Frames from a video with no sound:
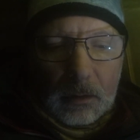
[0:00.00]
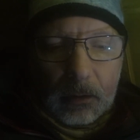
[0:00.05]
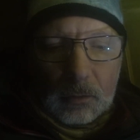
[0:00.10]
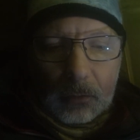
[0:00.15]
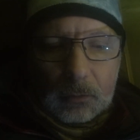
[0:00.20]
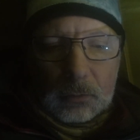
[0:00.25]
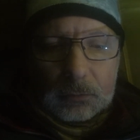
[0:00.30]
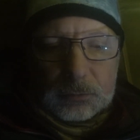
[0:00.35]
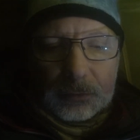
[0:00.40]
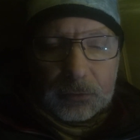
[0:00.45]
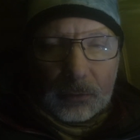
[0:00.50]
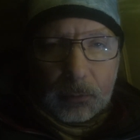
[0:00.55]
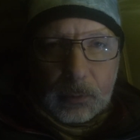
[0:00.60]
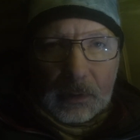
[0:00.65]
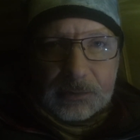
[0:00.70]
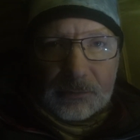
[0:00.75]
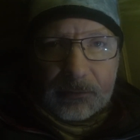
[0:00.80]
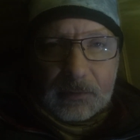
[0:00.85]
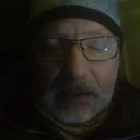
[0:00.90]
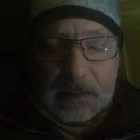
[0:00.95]
or do
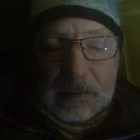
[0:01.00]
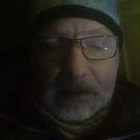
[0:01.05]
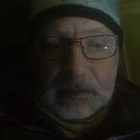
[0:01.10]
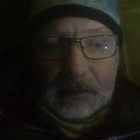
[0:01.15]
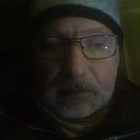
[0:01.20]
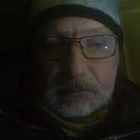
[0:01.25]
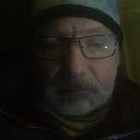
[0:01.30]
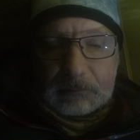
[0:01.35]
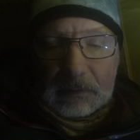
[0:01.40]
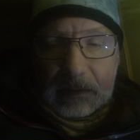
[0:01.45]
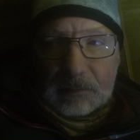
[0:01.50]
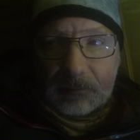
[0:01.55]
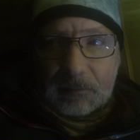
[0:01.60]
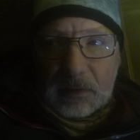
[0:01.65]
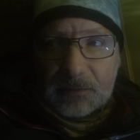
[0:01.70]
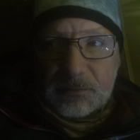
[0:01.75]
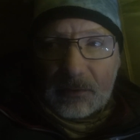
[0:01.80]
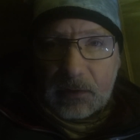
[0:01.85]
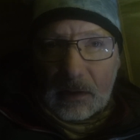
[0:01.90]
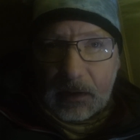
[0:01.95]
I sell it and
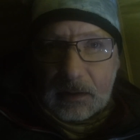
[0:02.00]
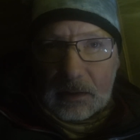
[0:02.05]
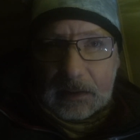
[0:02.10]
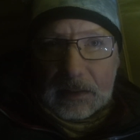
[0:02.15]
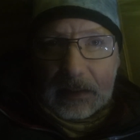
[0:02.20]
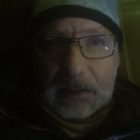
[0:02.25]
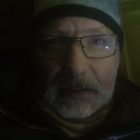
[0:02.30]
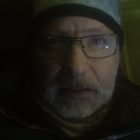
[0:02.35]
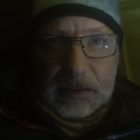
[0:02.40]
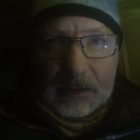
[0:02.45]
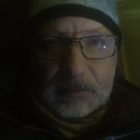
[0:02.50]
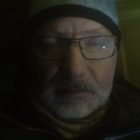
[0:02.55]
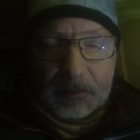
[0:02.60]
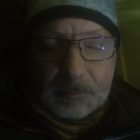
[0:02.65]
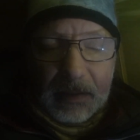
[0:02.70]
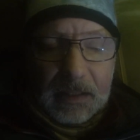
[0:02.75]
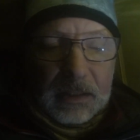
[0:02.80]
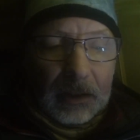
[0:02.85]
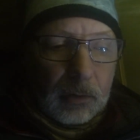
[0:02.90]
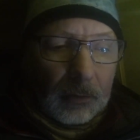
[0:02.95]
invest in other kit?
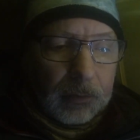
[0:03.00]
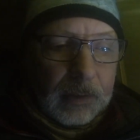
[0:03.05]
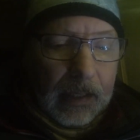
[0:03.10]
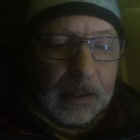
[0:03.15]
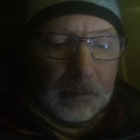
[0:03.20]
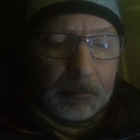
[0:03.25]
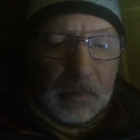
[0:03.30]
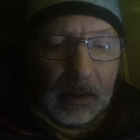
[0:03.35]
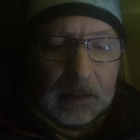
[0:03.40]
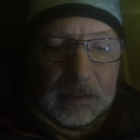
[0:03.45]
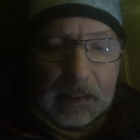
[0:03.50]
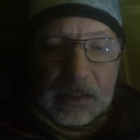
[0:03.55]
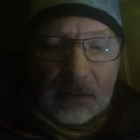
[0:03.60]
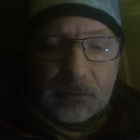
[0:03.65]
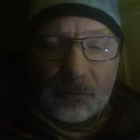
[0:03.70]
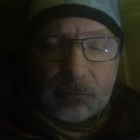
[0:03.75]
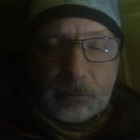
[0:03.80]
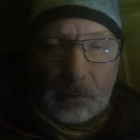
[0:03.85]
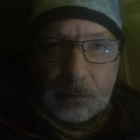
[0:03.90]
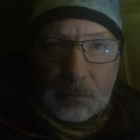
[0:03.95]
Depending on how my
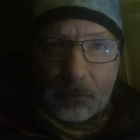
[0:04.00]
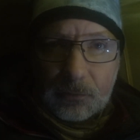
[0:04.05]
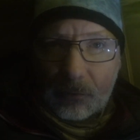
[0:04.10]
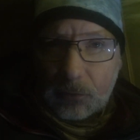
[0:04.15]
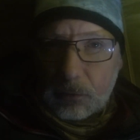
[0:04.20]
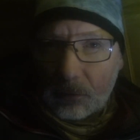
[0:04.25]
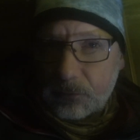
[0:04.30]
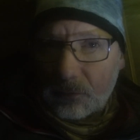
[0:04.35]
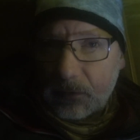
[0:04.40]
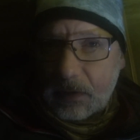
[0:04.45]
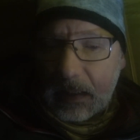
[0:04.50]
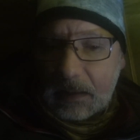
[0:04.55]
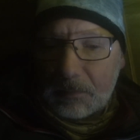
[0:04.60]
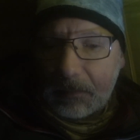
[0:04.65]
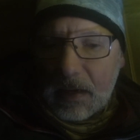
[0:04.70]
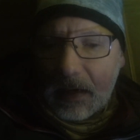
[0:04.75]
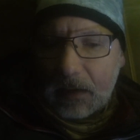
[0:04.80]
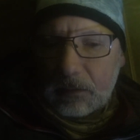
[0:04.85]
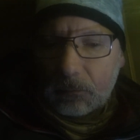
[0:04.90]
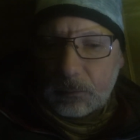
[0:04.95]
Astro shots
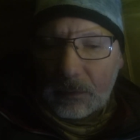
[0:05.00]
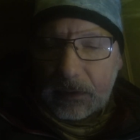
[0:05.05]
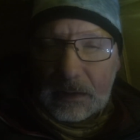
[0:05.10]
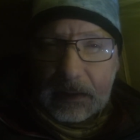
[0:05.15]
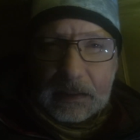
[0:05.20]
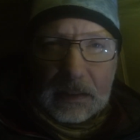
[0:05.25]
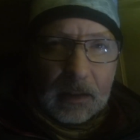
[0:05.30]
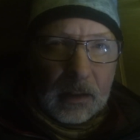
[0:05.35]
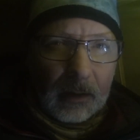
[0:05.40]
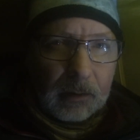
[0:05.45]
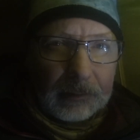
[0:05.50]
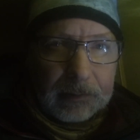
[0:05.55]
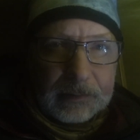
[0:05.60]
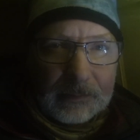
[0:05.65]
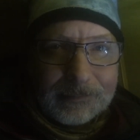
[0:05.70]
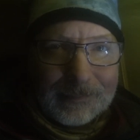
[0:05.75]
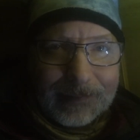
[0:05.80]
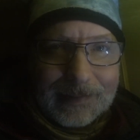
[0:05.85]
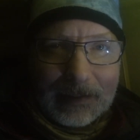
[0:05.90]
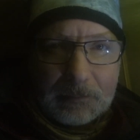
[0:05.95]
came out with the
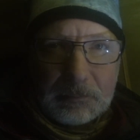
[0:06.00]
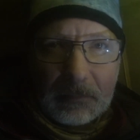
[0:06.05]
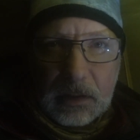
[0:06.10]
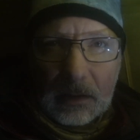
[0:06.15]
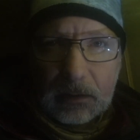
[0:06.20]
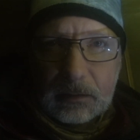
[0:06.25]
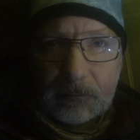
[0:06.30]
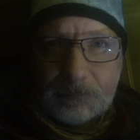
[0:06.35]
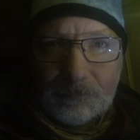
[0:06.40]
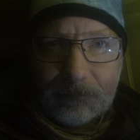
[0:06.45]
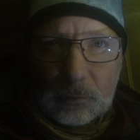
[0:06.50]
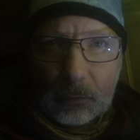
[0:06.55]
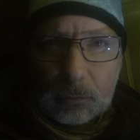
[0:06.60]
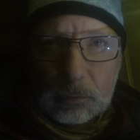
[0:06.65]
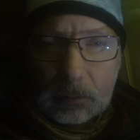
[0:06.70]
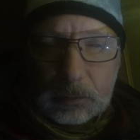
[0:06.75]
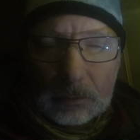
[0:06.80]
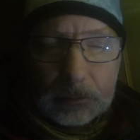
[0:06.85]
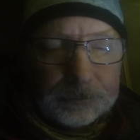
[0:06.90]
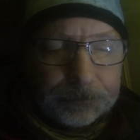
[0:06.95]
RX10 Mark
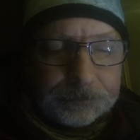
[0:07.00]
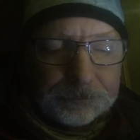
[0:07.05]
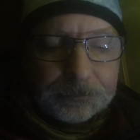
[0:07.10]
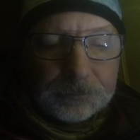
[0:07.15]
IV,